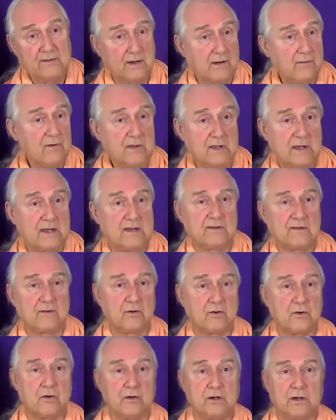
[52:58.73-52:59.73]
everything he's
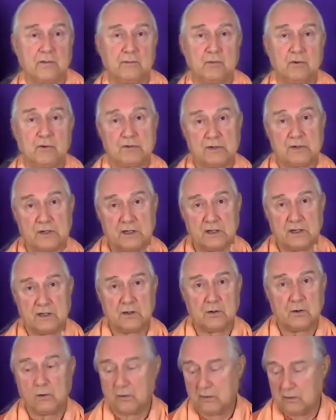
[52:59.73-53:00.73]
learned and puts it in an
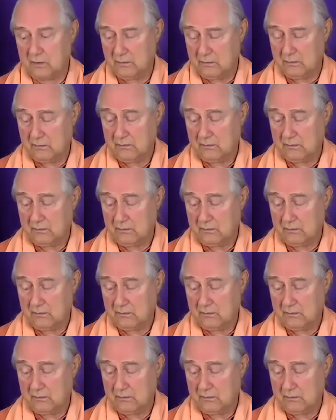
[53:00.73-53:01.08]
order.